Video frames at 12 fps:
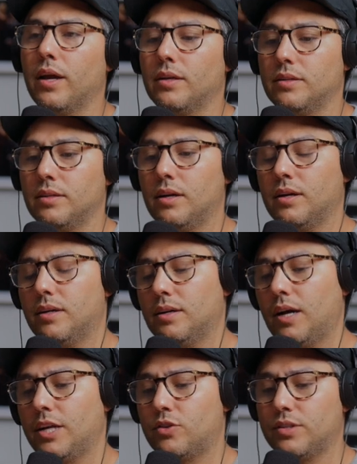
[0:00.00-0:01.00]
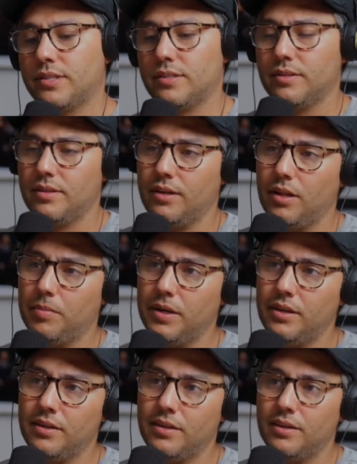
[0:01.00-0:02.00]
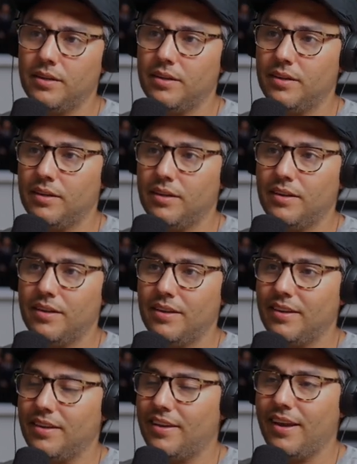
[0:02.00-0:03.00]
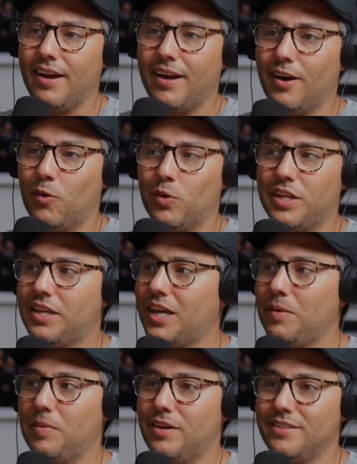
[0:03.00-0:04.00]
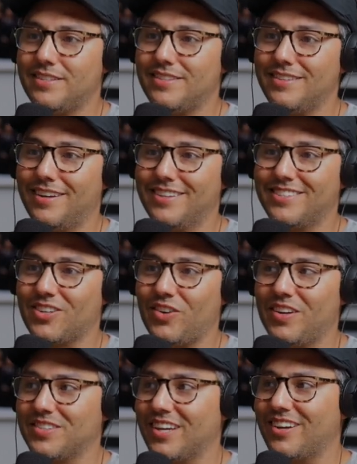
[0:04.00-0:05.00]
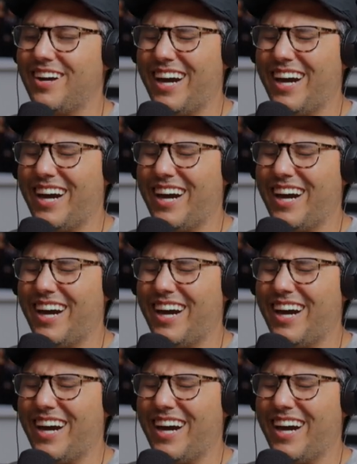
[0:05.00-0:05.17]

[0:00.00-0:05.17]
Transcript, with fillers: yeah, uh, Idris Elba. Yeah, yeah. When he came on on the screen, I was like,